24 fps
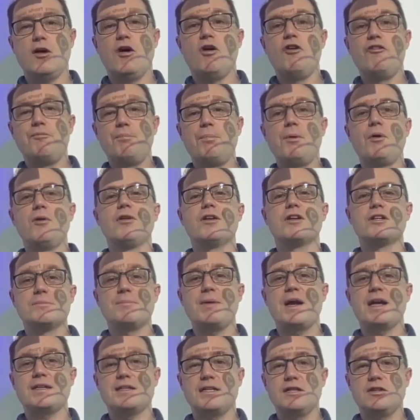off-ball
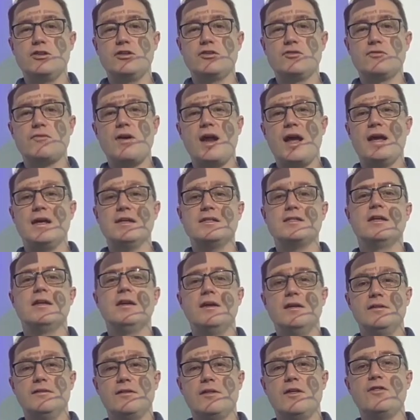expected threat
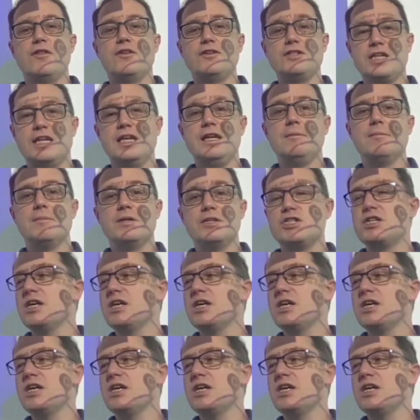that the team is